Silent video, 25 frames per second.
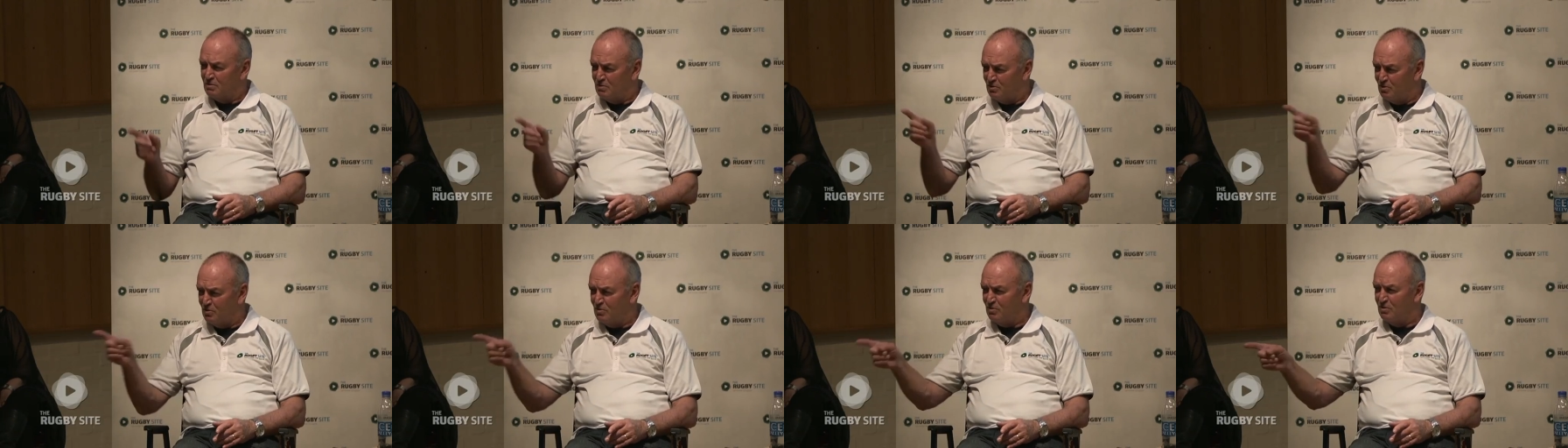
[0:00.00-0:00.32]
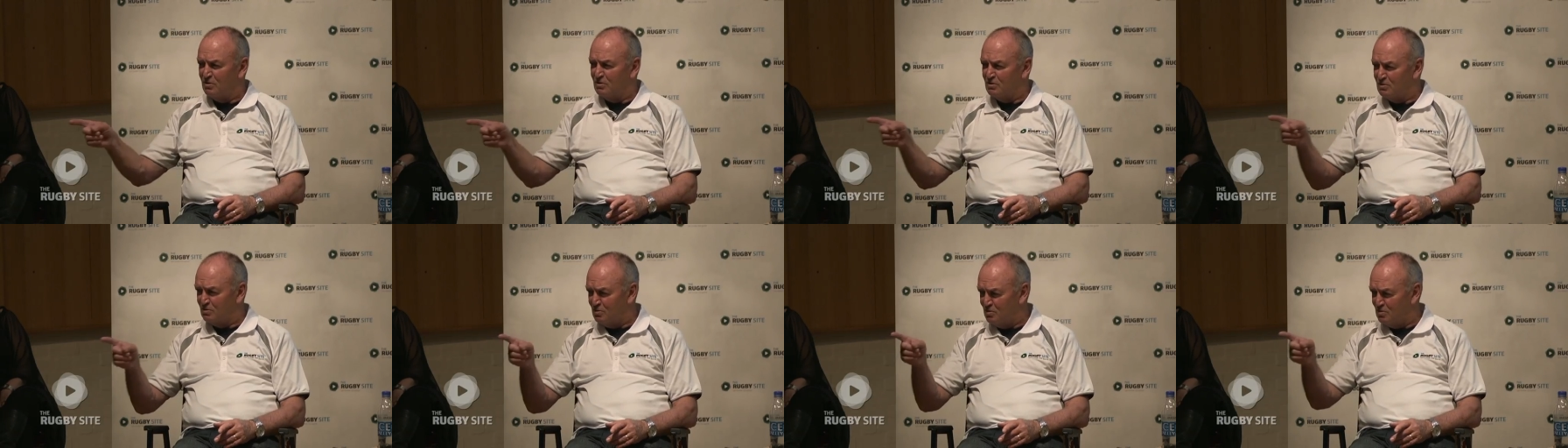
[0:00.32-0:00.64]
Do
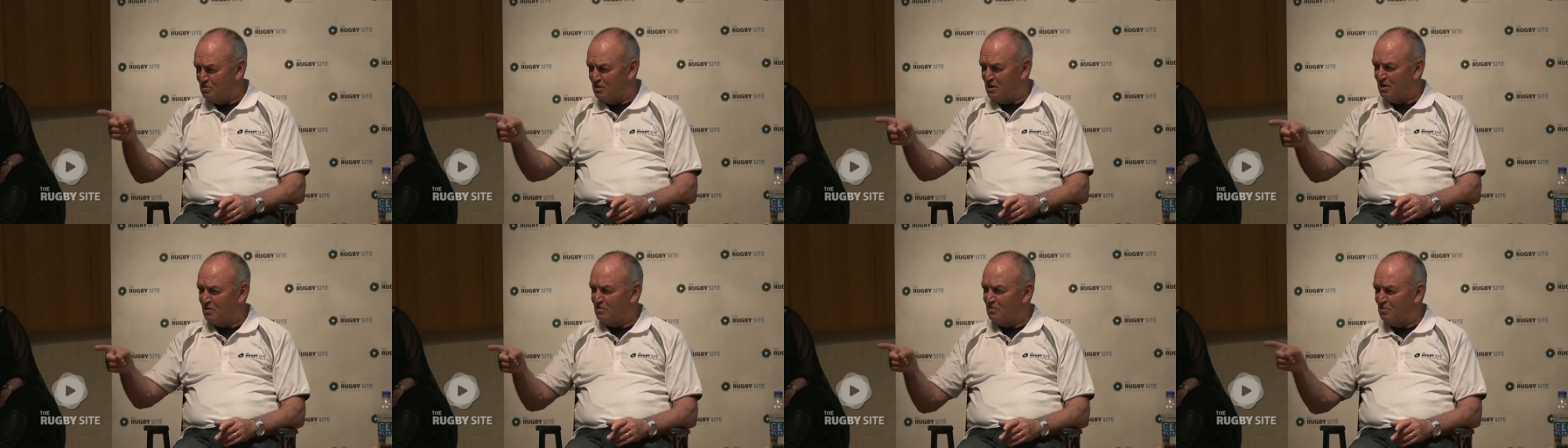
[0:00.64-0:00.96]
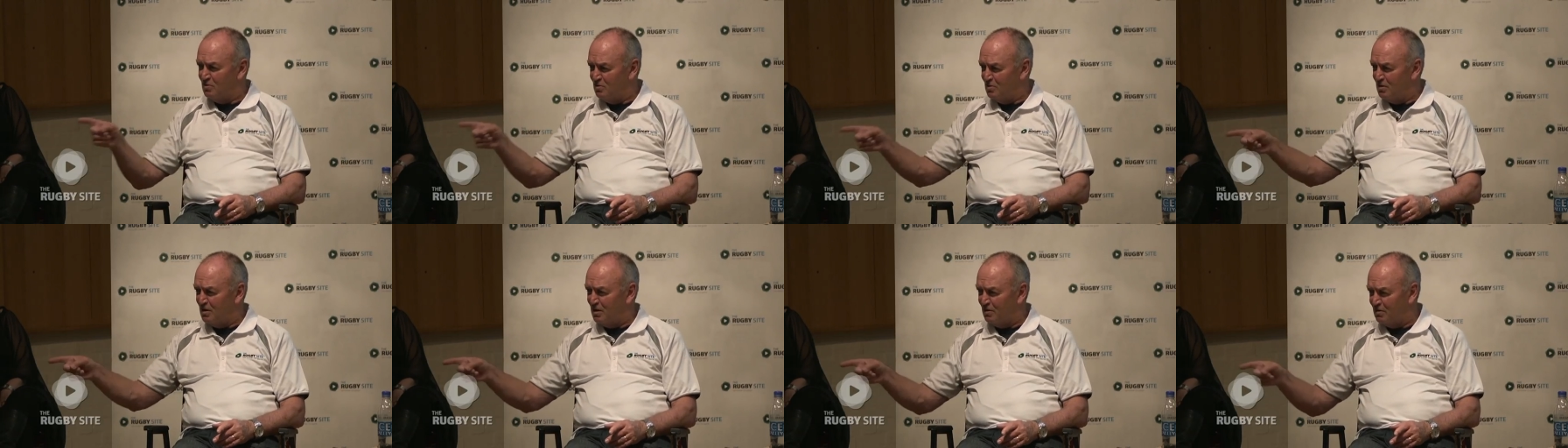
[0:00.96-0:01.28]
this, do that,
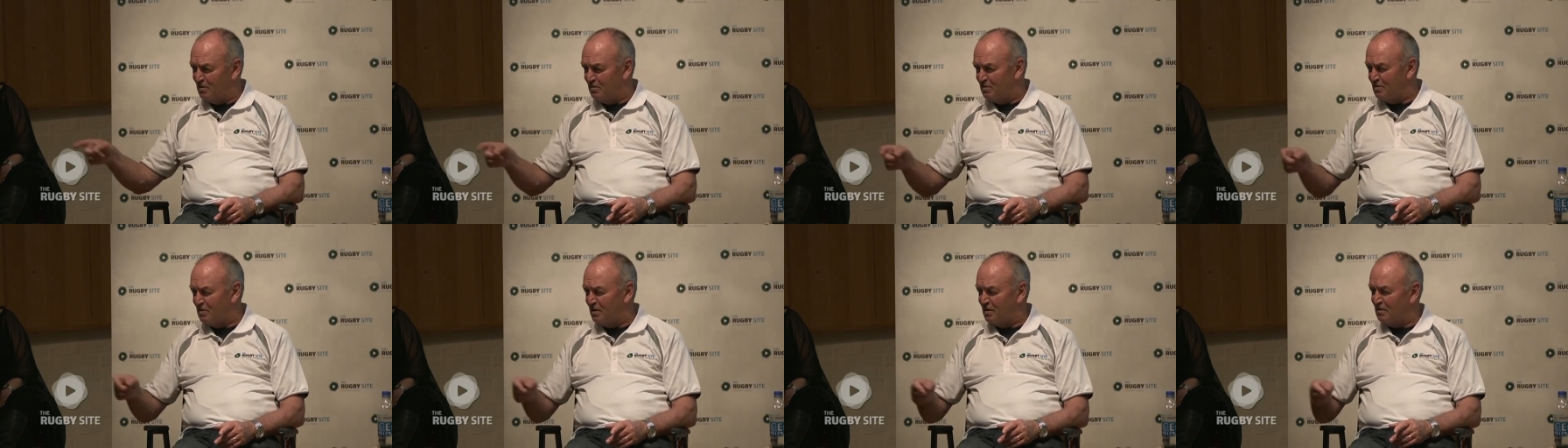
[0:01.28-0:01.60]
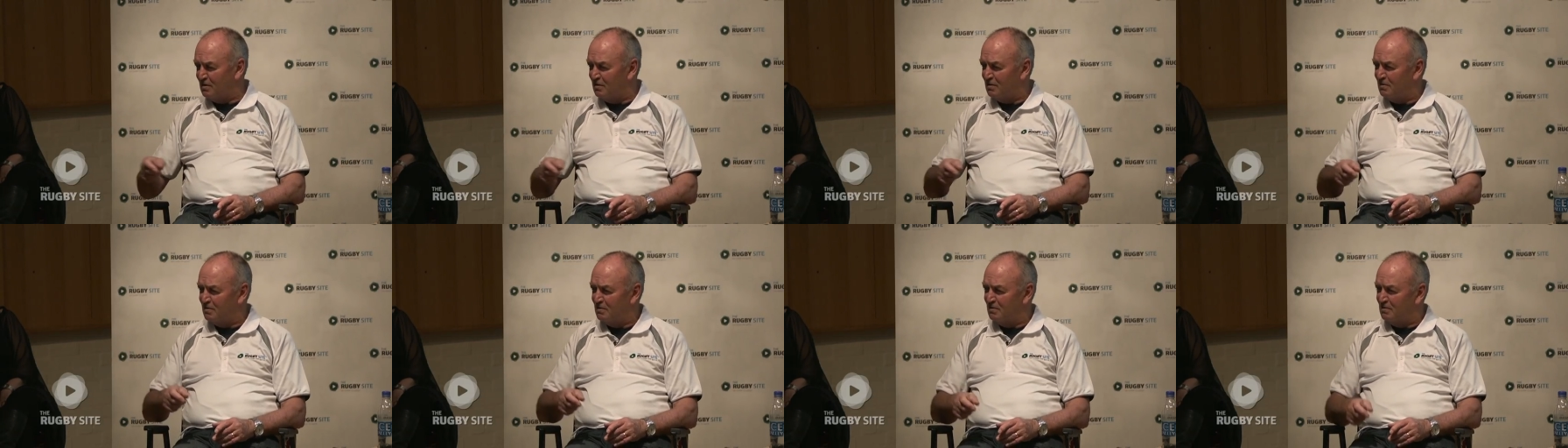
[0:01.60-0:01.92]
do the other thing.
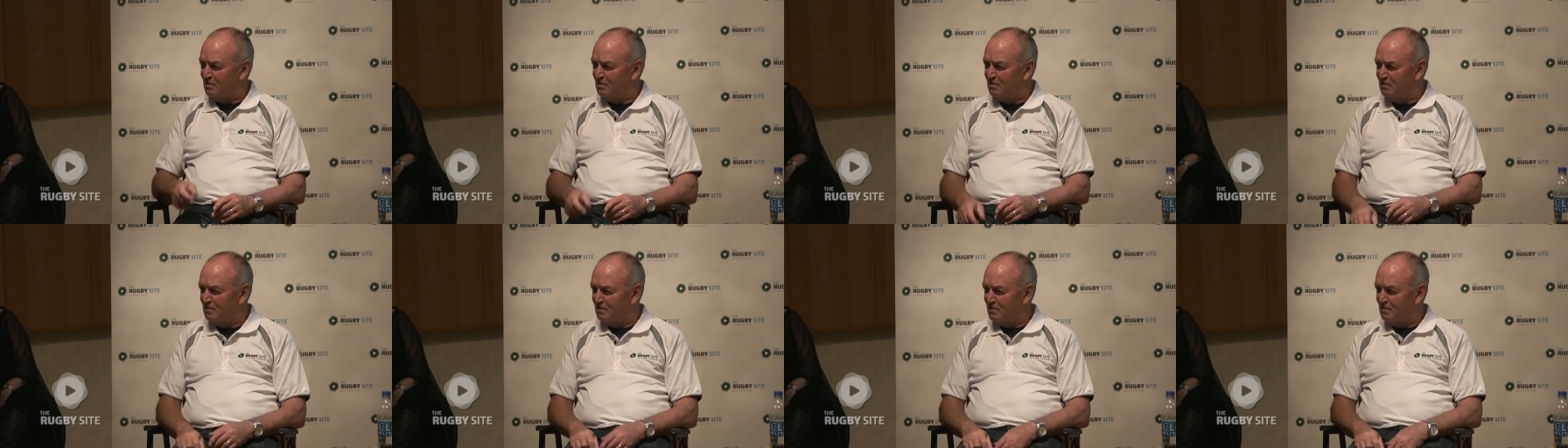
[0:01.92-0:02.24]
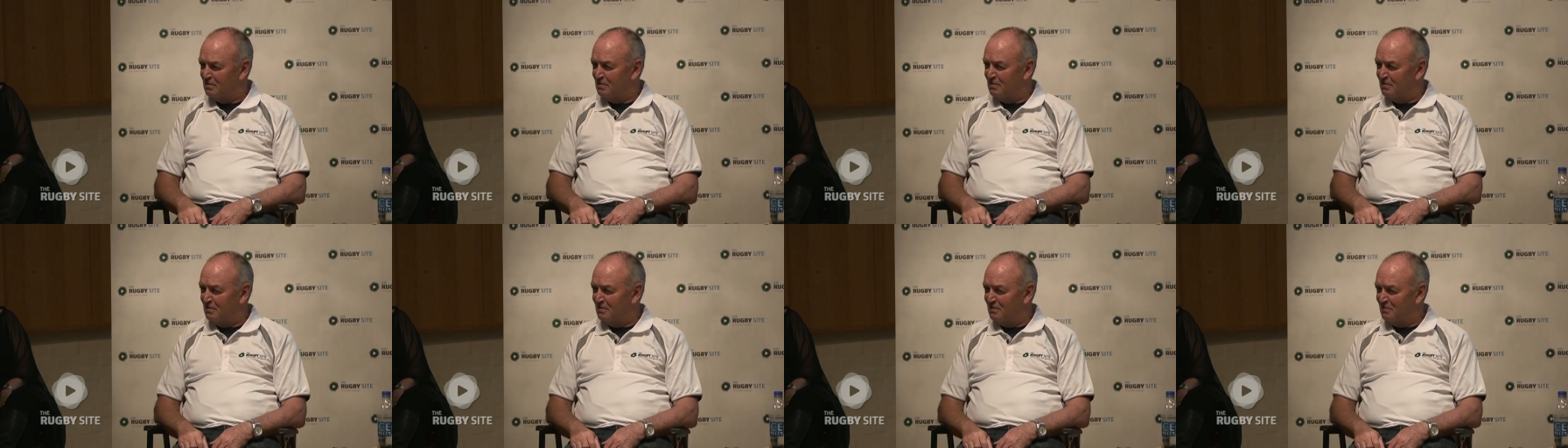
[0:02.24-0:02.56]

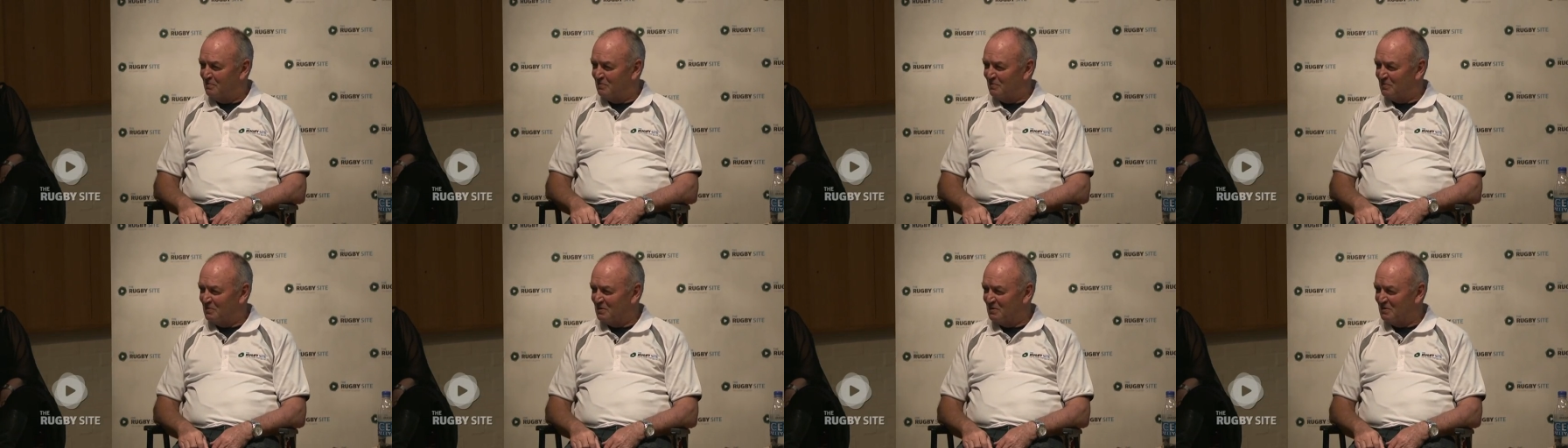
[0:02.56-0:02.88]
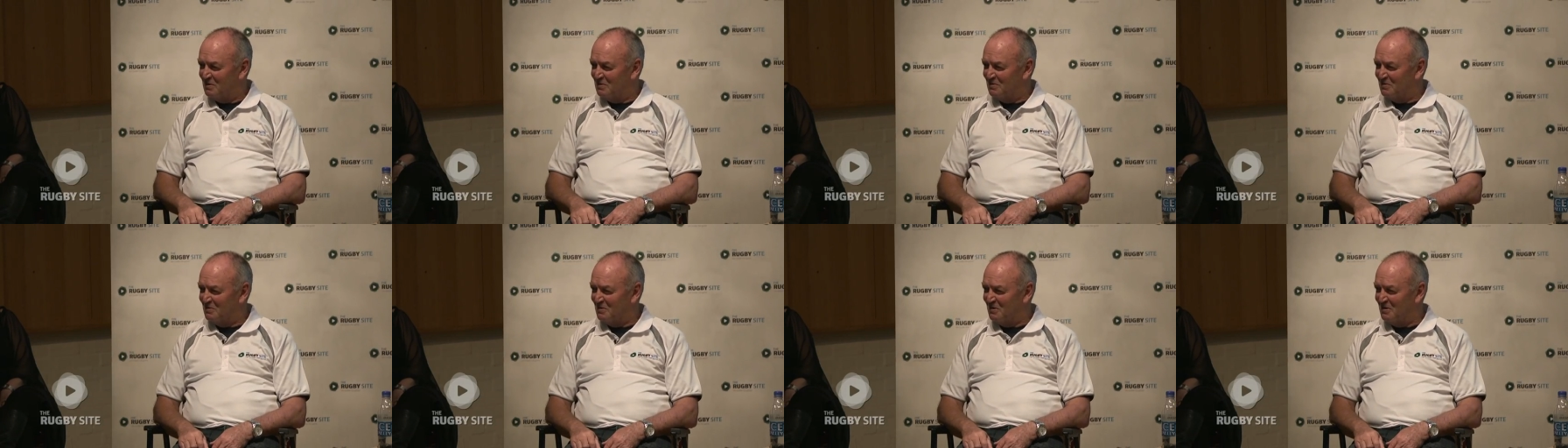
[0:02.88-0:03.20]

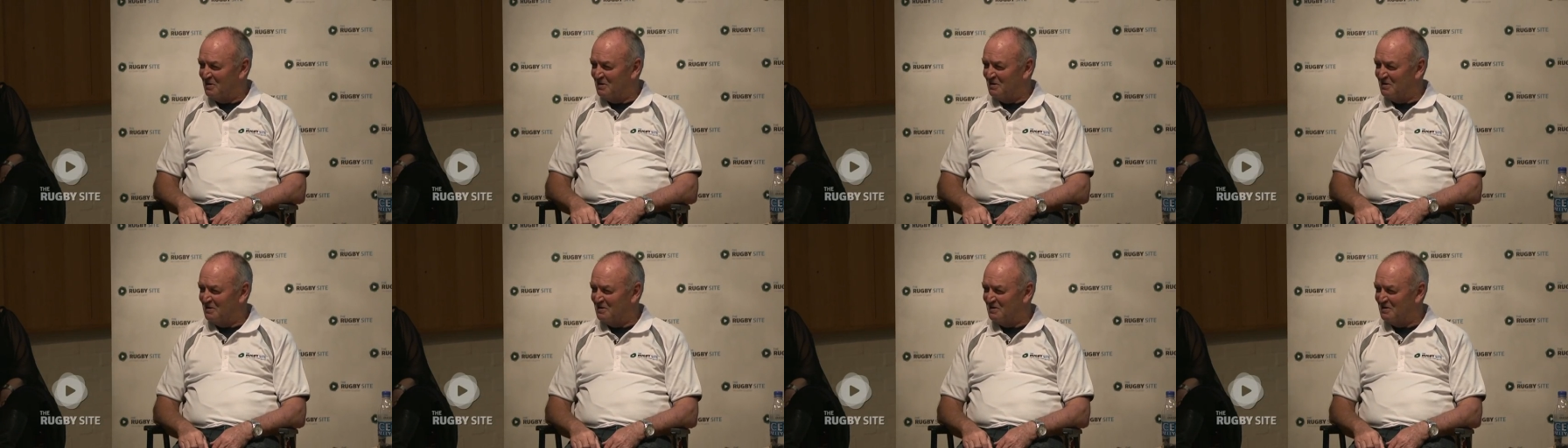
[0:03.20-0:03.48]
Right?